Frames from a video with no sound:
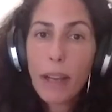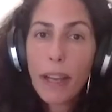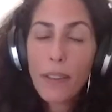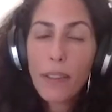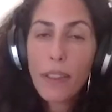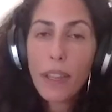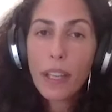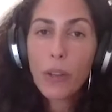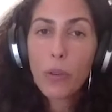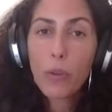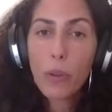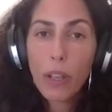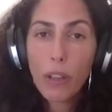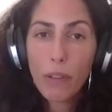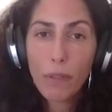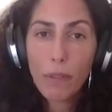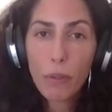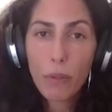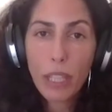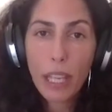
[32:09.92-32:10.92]
I think
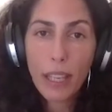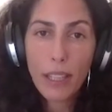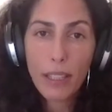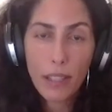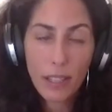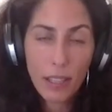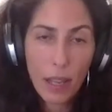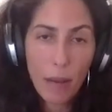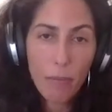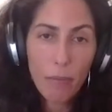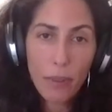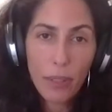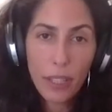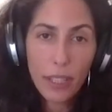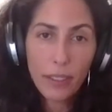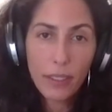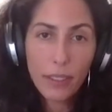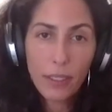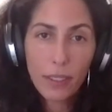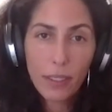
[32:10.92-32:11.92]
if you say
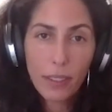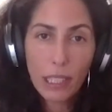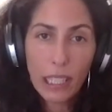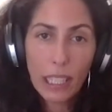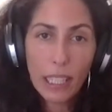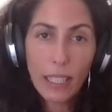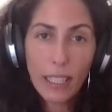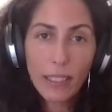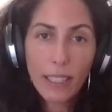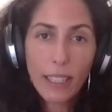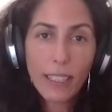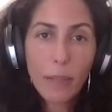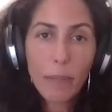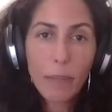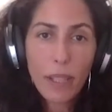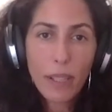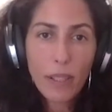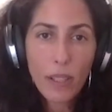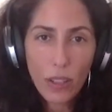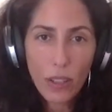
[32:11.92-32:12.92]
separate, that
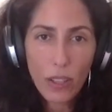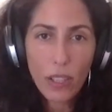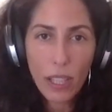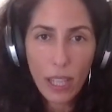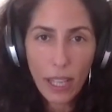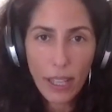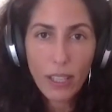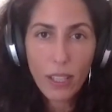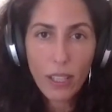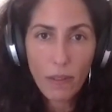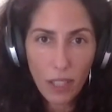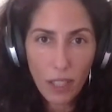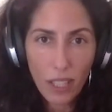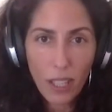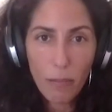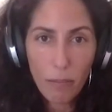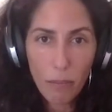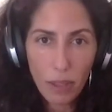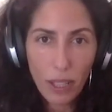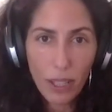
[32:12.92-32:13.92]
depends on the size of the
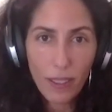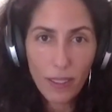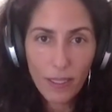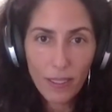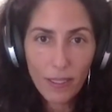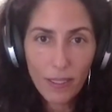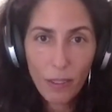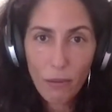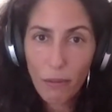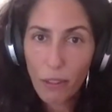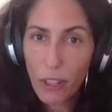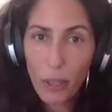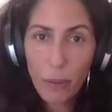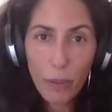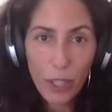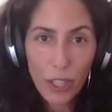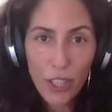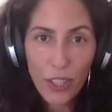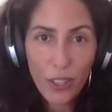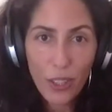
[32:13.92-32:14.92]
company, very
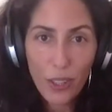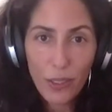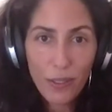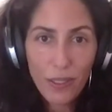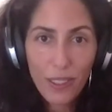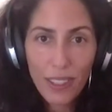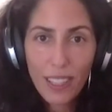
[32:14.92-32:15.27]
much so.